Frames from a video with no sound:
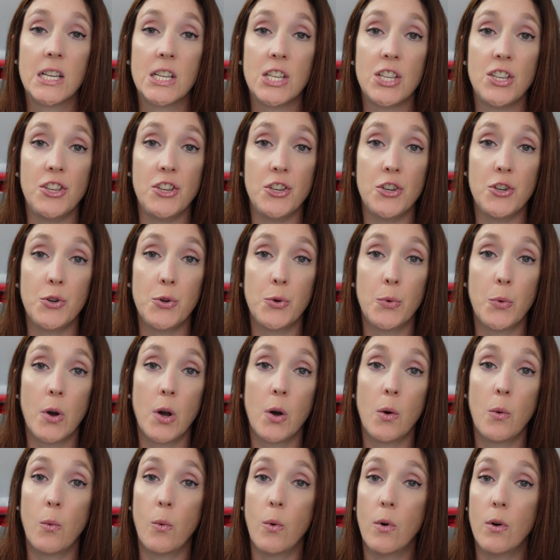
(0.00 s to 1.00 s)
You
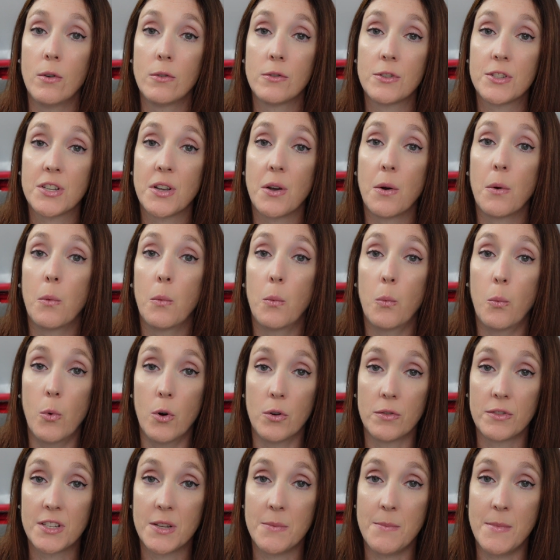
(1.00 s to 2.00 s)
won't
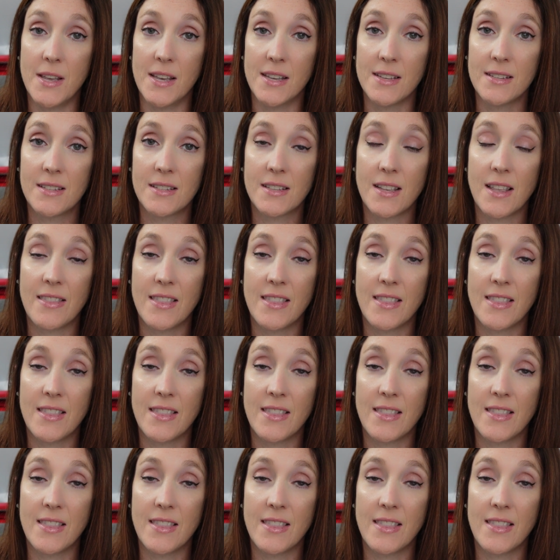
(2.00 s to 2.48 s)
want to miss